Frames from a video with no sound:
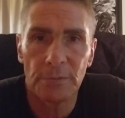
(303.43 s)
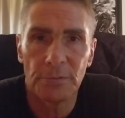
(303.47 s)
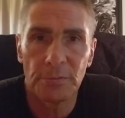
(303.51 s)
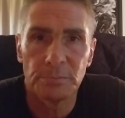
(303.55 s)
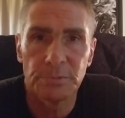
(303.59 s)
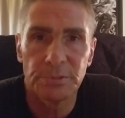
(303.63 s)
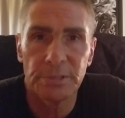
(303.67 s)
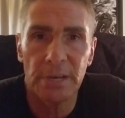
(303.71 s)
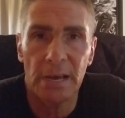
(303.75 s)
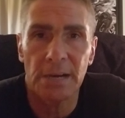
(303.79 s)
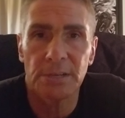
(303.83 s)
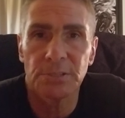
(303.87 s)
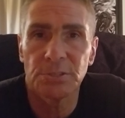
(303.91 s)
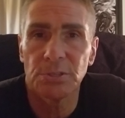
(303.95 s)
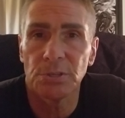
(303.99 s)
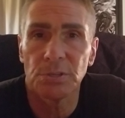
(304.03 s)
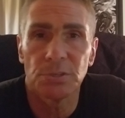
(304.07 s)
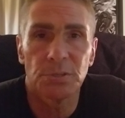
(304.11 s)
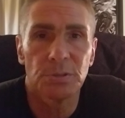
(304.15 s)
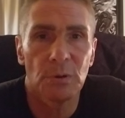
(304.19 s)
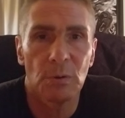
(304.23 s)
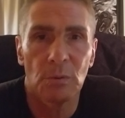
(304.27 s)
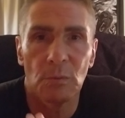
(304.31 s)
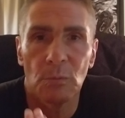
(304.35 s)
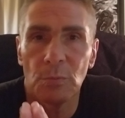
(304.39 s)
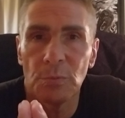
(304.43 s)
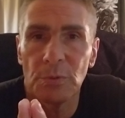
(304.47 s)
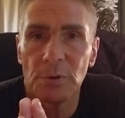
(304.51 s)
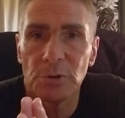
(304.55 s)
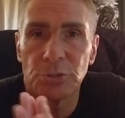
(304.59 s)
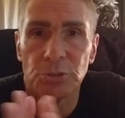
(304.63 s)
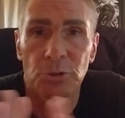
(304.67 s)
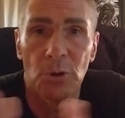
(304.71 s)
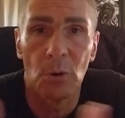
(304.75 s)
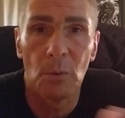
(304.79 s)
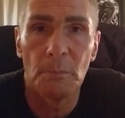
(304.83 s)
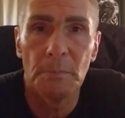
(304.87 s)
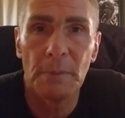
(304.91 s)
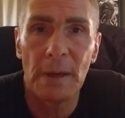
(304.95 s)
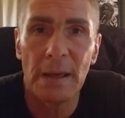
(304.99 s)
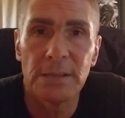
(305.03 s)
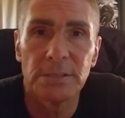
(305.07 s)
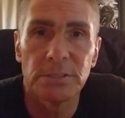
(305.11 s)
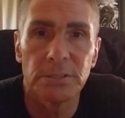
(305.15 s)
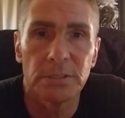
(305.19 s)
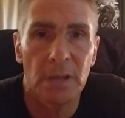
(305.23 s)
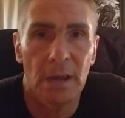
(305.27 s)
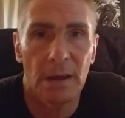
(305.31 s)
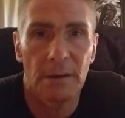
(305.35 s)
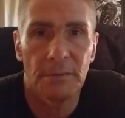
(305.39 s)
from Texas, so there's no
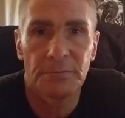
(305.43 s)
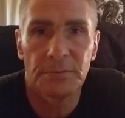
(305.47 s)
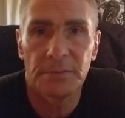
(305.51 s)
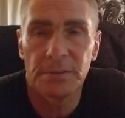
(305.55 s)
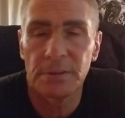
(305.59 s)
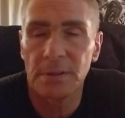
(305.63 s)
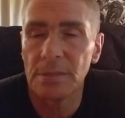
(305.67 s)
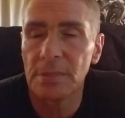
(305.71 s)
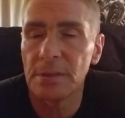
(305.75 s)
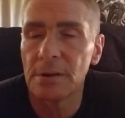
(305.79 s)
beds left.